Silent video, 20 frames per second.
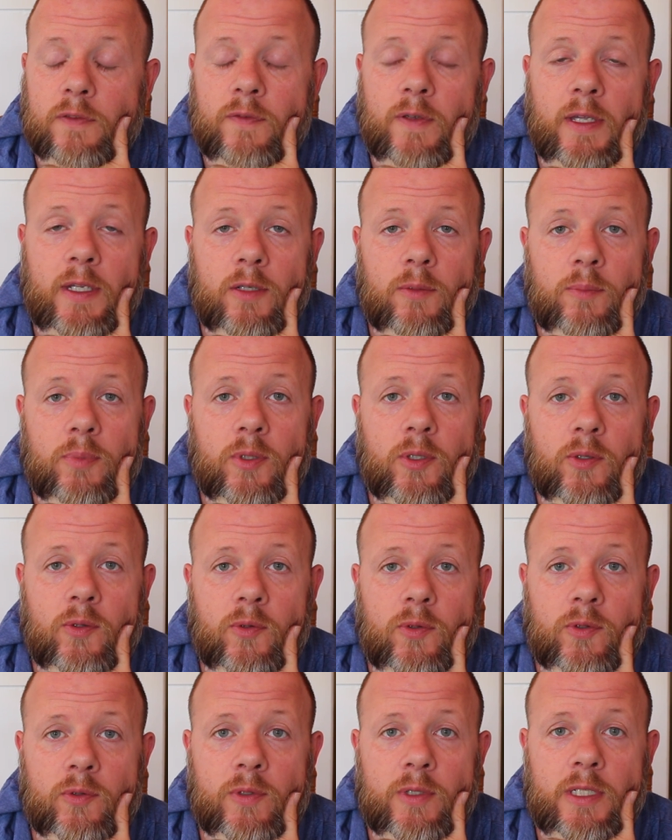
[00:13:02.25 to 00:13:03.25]
Phantom Pro
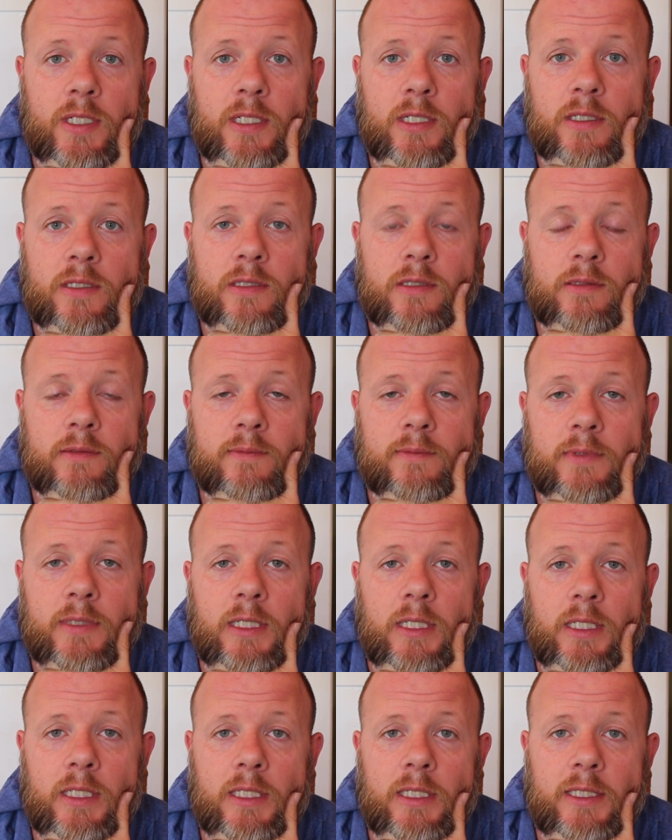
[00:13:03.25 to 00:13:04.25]
3s, and
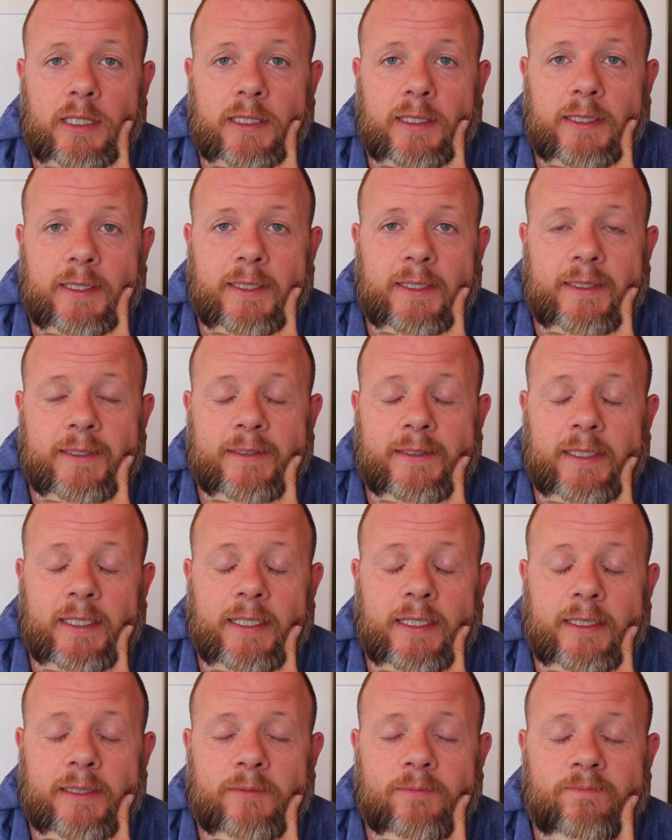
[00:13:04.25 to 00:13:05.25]

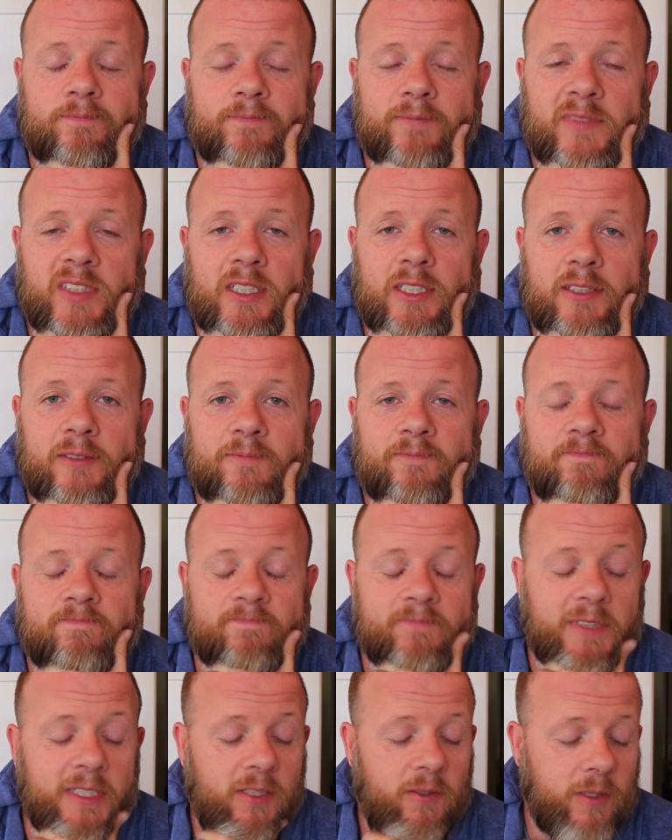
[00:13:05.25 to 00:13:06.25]
yeah, no.
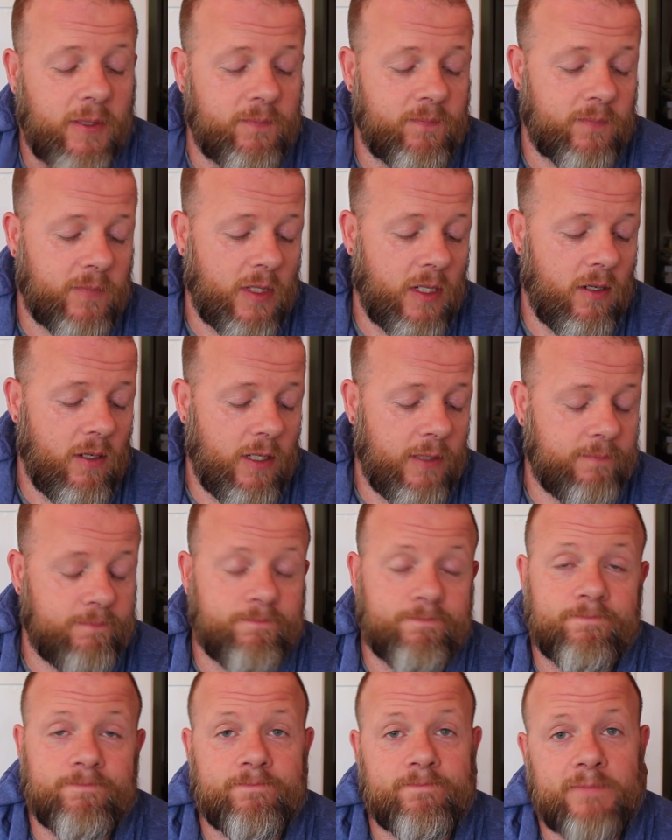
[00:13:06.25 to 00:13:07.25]
Anyway, all right.
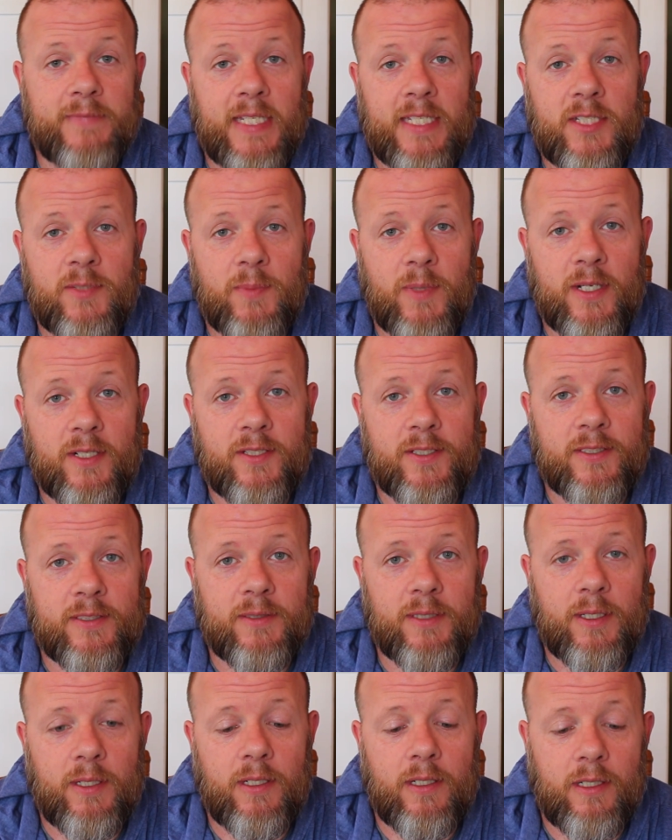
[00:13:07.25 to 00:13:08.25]
Thanks so much.
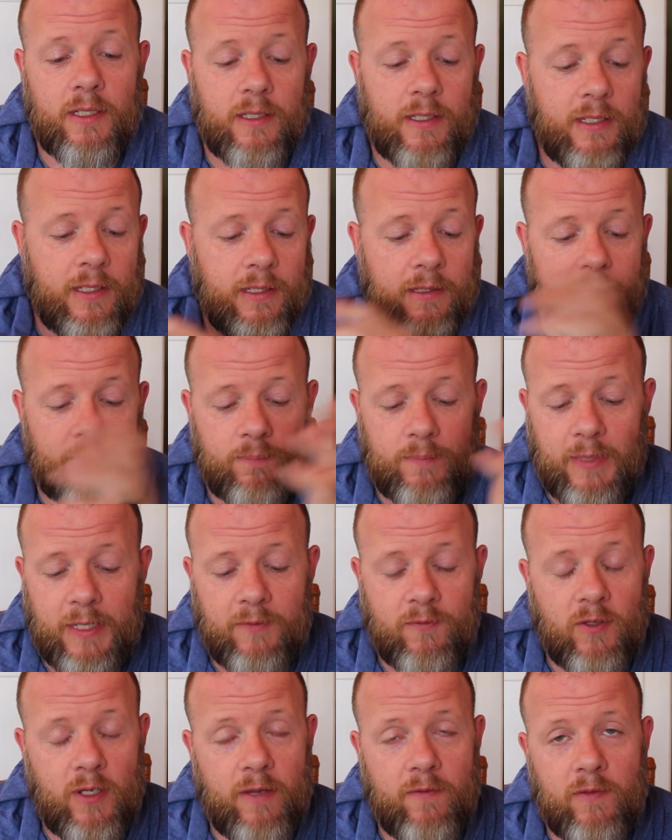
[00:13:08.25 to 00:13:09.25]

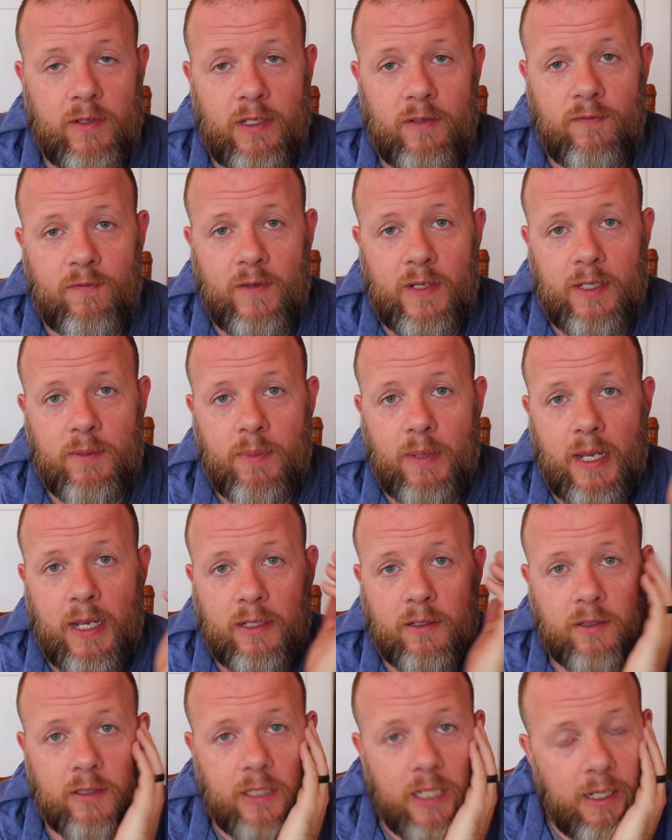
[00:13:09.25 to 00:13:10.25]
If you have any
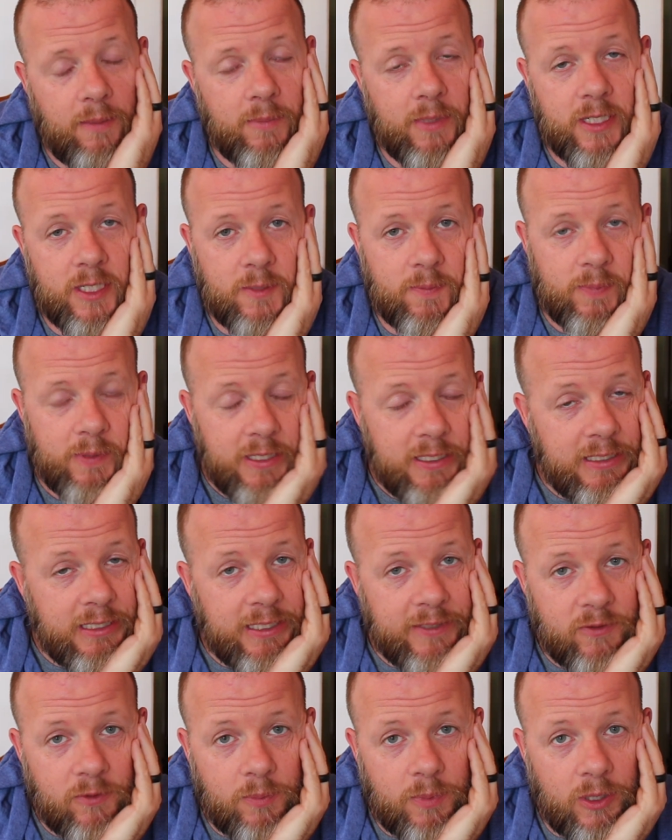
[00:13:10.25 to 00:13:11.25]
feedback or comments, please
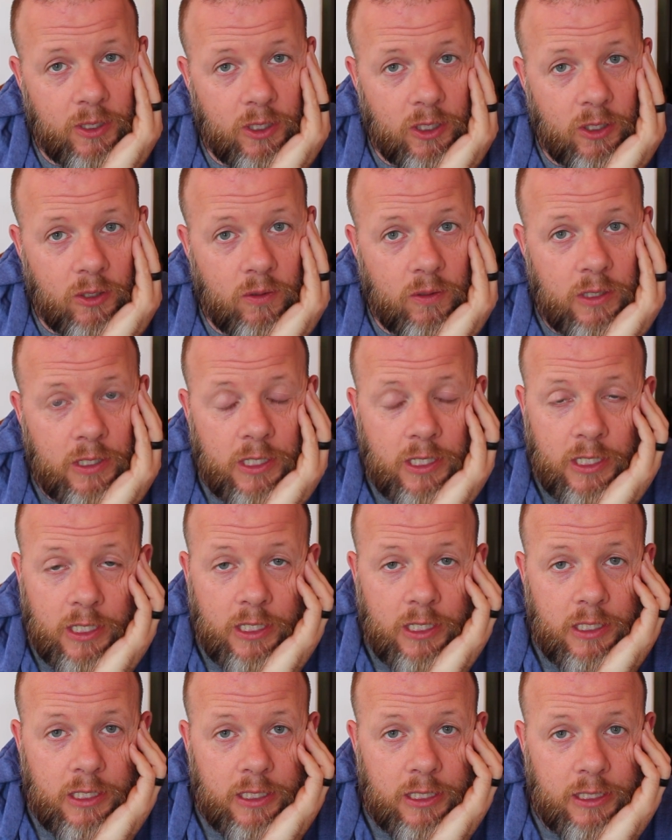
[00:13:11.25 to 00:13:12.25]
leave them below.
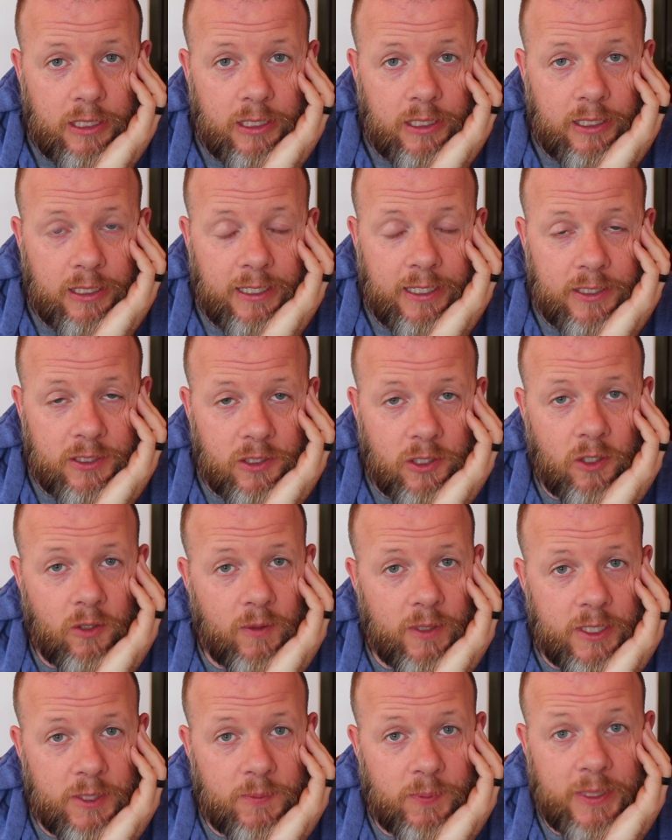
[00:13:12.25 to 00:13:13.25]
As
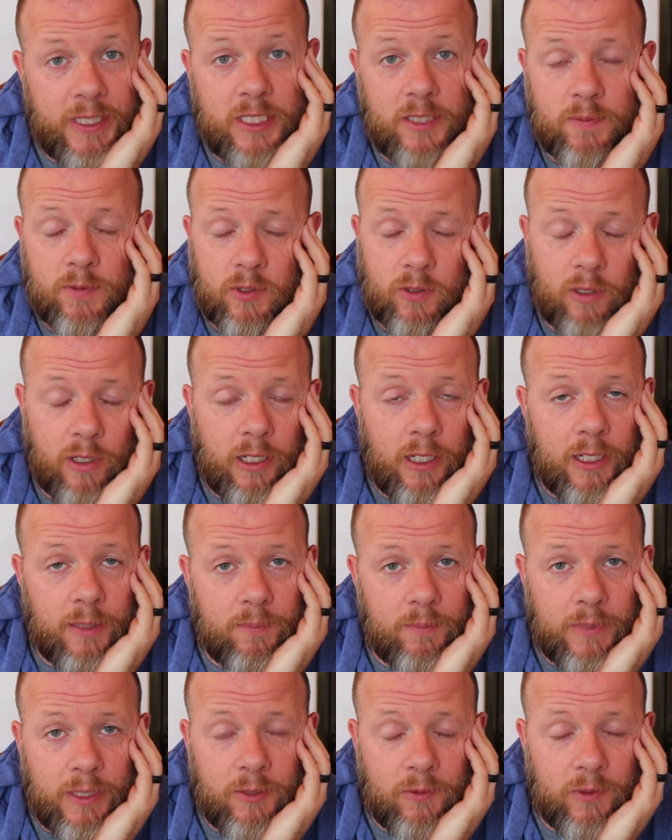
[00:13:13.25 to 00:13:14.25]
always, please
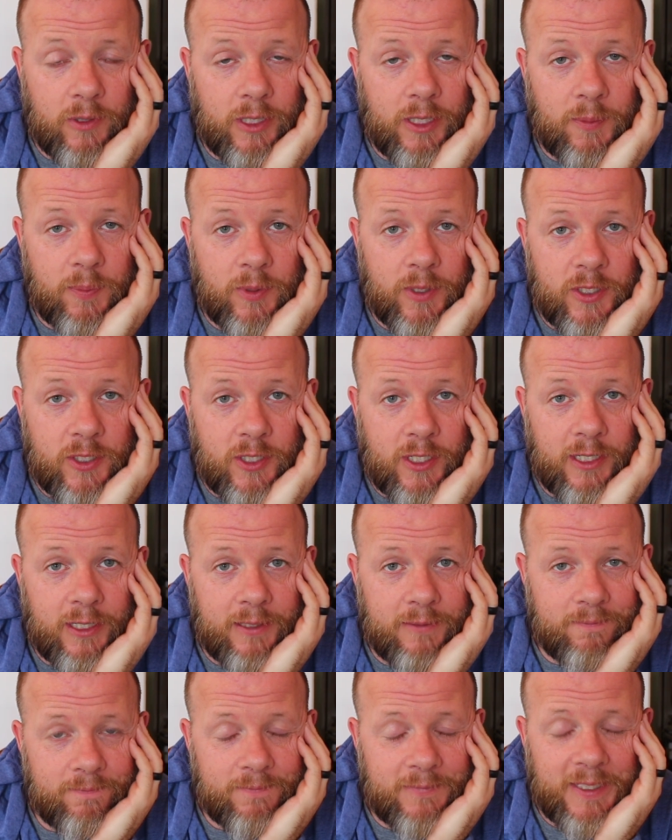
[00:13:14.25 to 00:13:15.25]
subscribe. I'd really appreciate
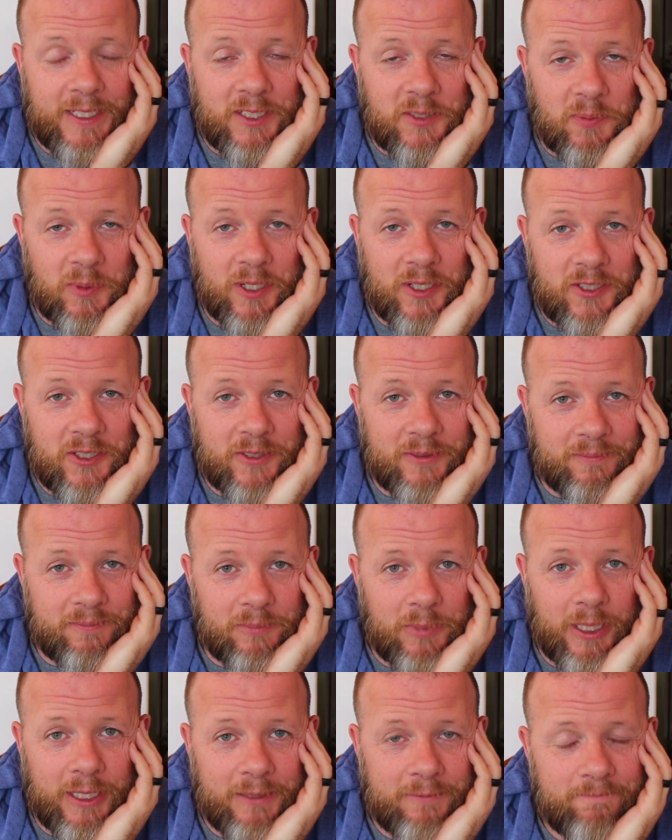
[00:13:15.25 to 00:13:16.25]
it. Thanks much.
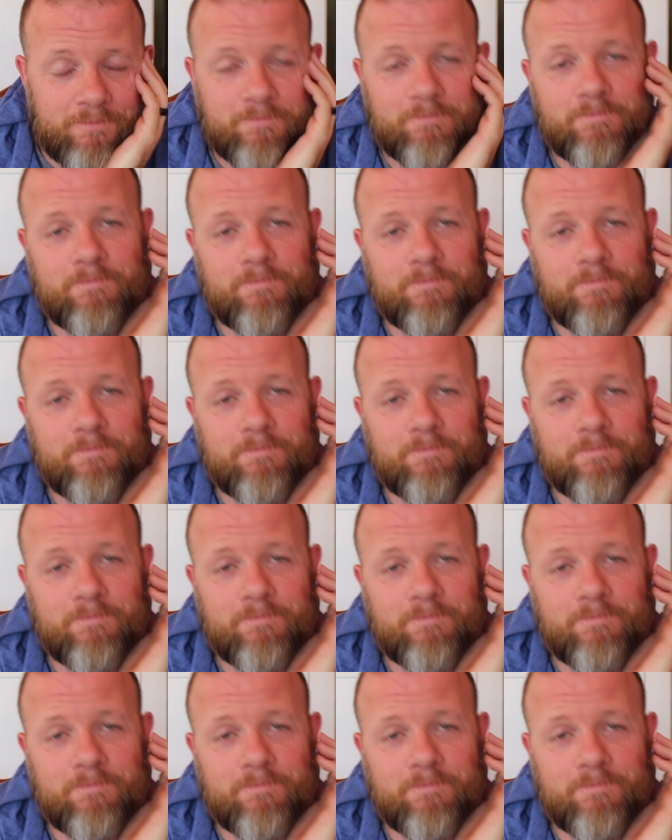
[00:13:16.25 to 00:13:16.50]
Bye.